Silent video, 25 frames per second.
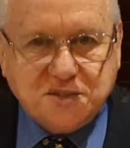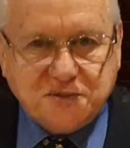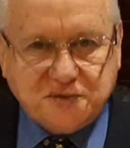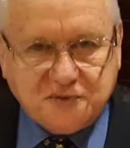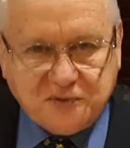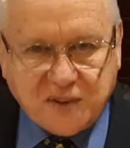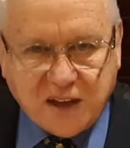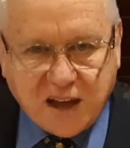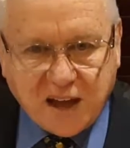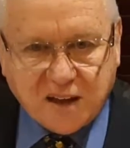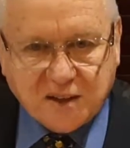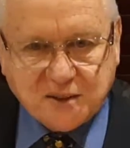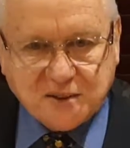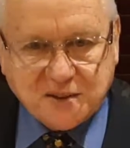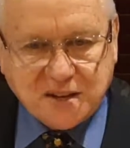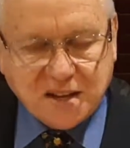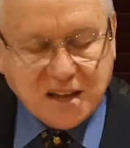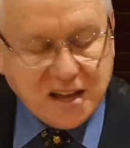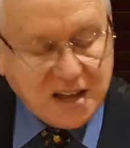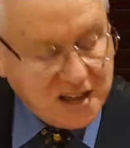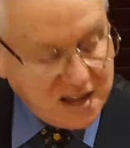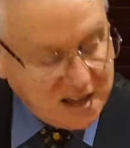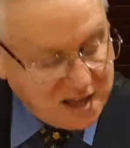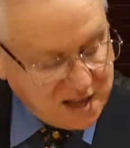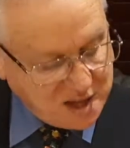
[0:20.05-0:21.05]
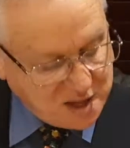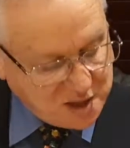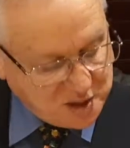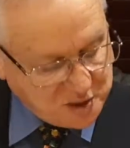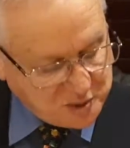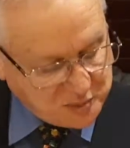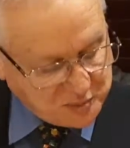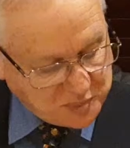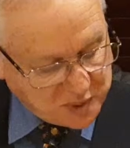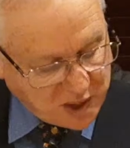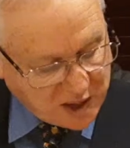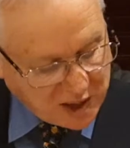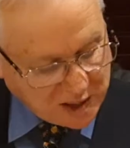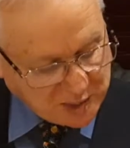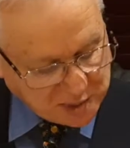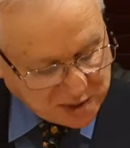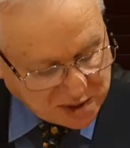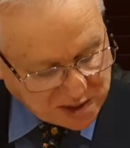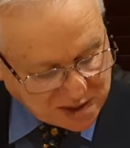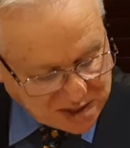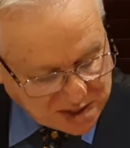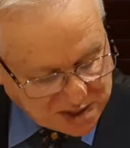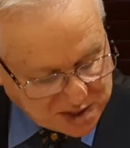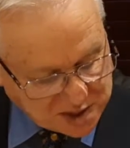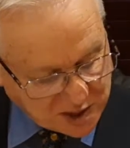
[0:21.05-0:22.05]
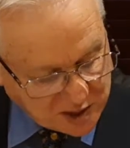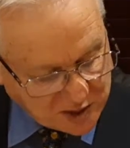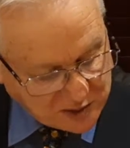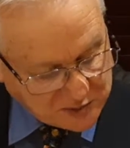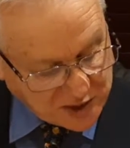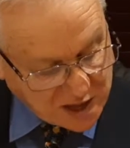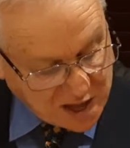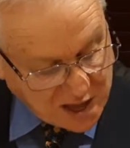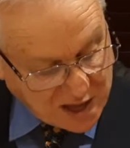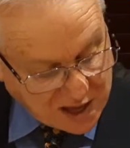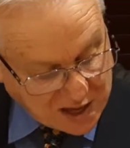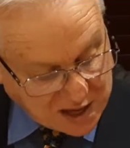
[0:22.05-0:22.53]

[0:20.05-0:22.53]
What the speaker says: found in the Bible itself,